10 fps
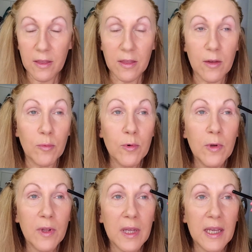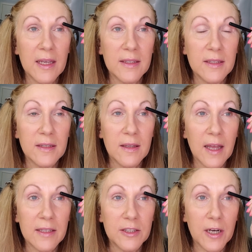the rule is
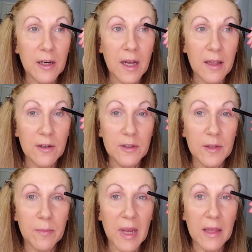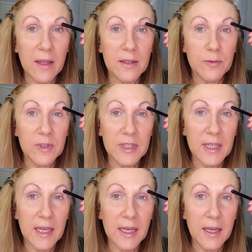that dark colors make things
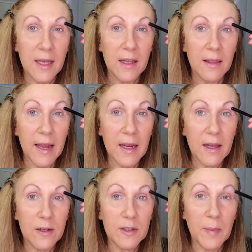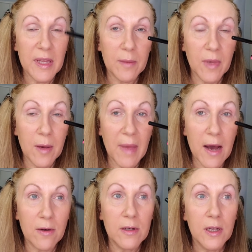recede, light colors make them come out.